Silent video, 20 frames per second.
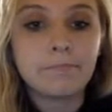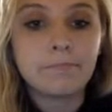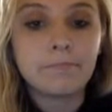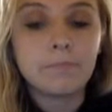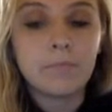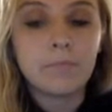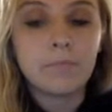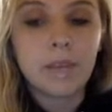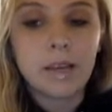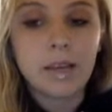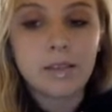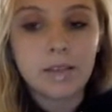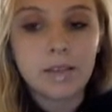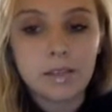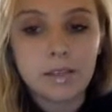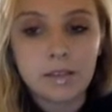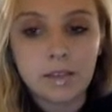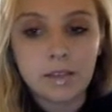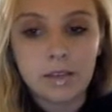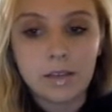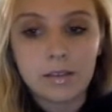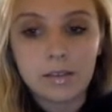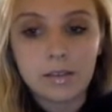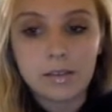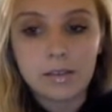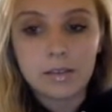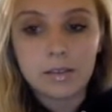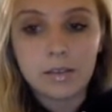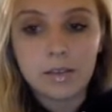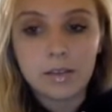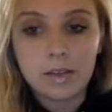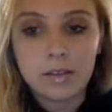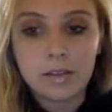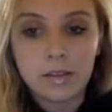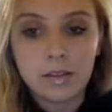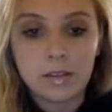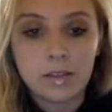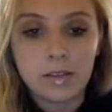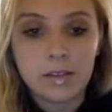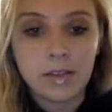because that's just
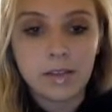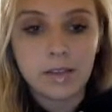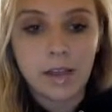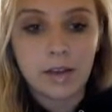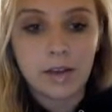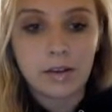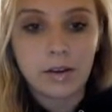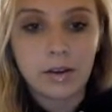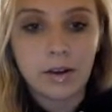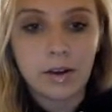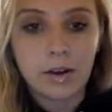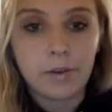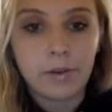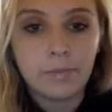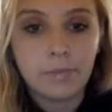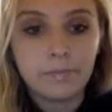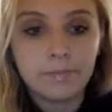the standard, you know.